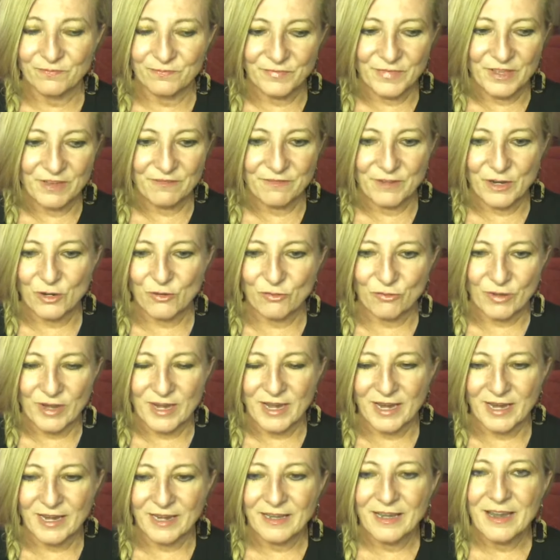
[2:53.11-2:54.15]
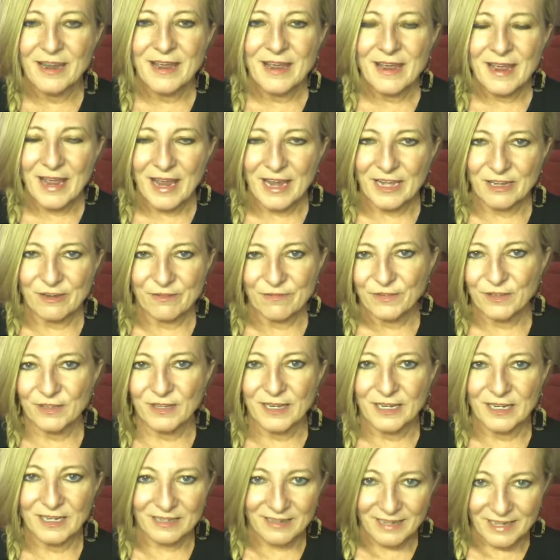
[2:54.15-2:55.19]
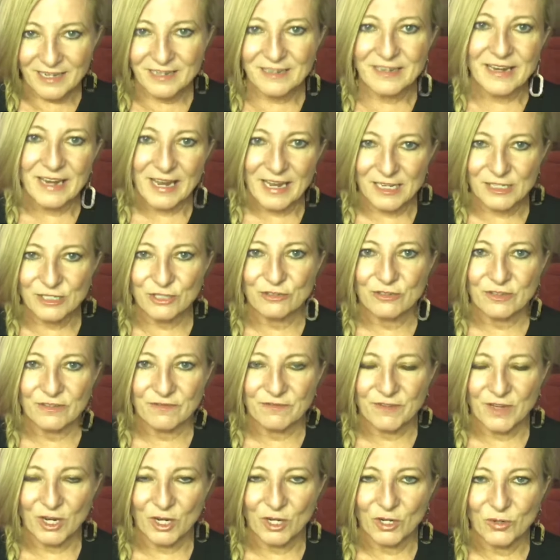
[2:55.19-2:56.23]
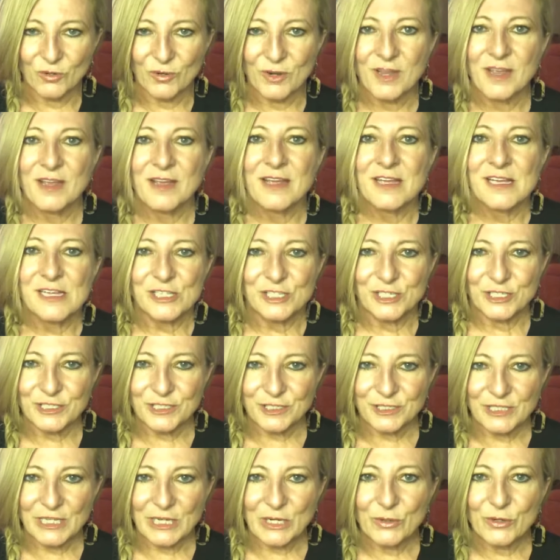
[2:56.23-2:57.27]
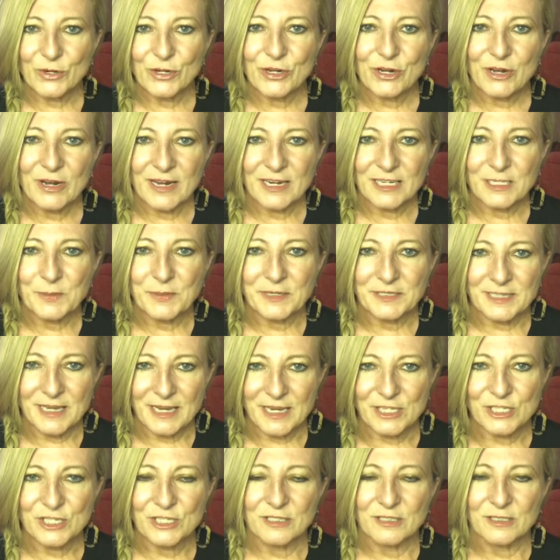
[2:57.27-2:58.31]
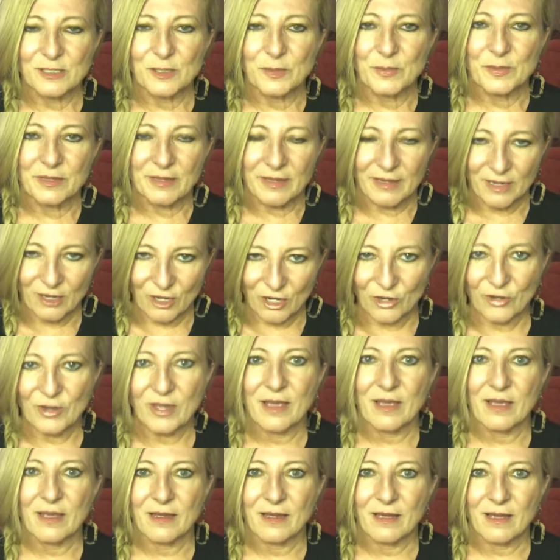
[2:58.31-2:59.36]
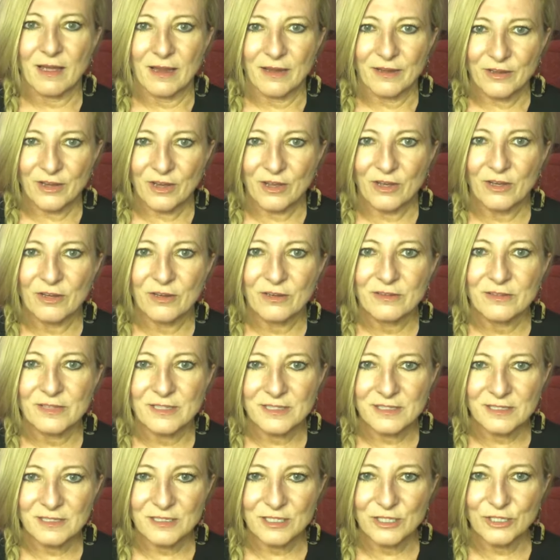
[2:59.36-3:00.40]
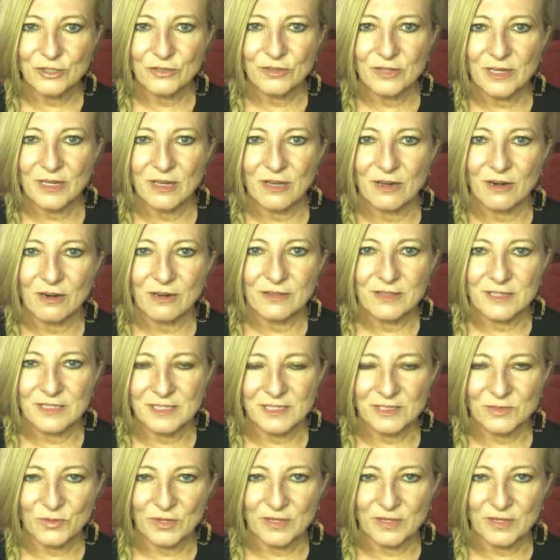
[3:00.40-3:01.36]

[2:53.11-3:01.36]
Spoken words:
the phone ringing and you feel like you need to answer the phone, just lower your expectation a little bit. Like, okay, I know this is who they are, this is